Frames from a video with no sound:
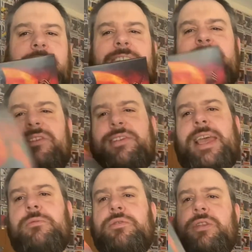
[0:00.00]
They didn't
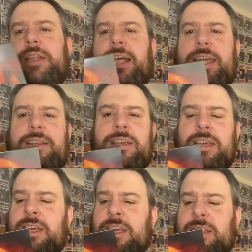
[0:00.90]
say it was delayed,
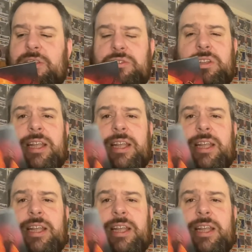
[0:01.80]
they just